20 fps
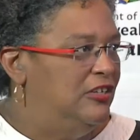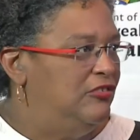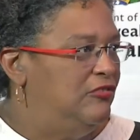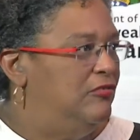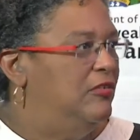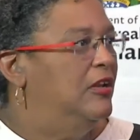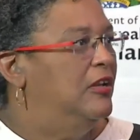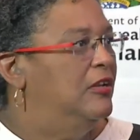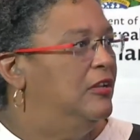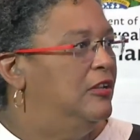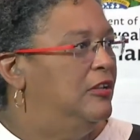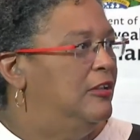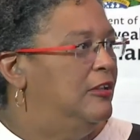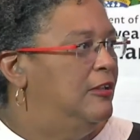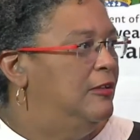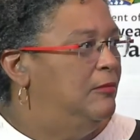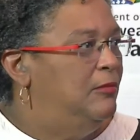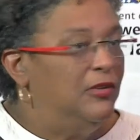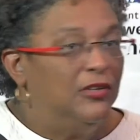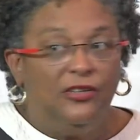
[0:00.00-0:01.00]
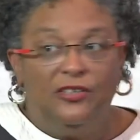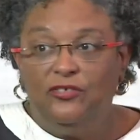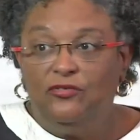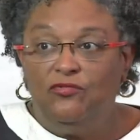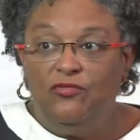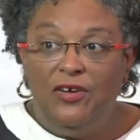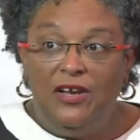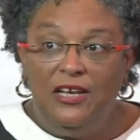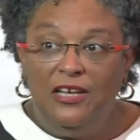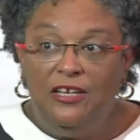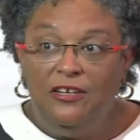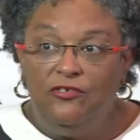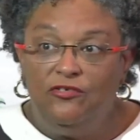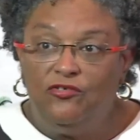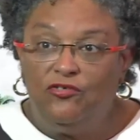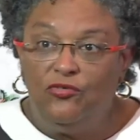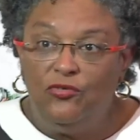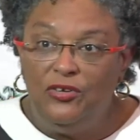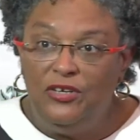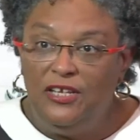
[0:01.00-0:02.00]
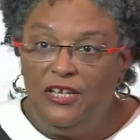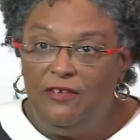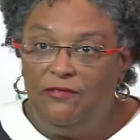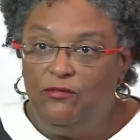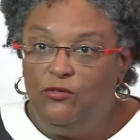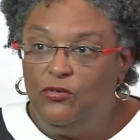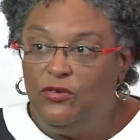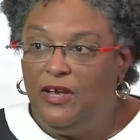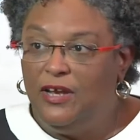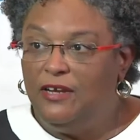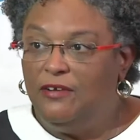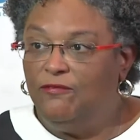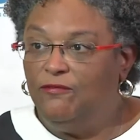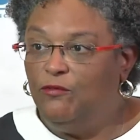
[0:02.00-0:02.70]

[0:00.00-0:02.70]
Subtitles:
literate. Because really and truly, if you get a